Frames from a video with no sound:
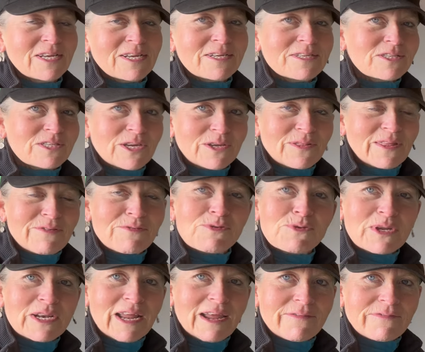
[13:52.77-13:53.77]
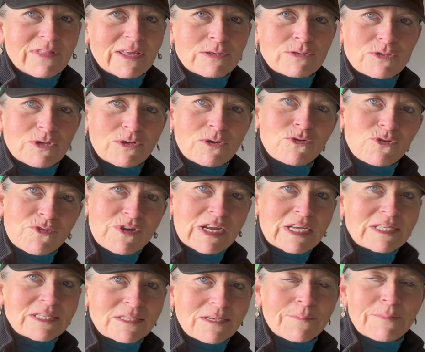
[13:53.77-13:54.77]
So they're all going to have those
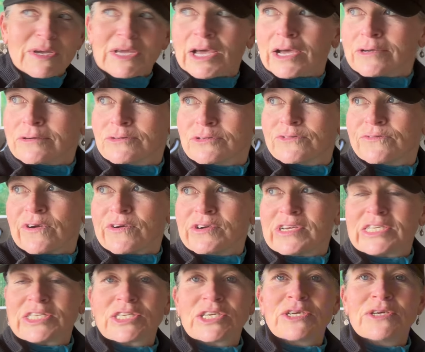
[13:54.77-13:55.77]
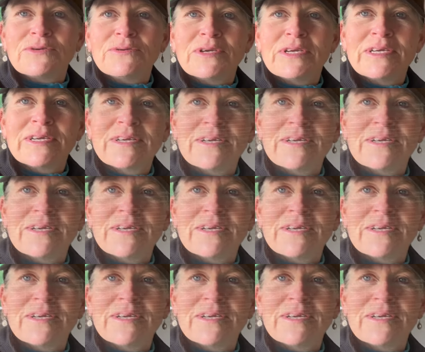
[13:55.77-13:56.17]
glorious summer coats very soon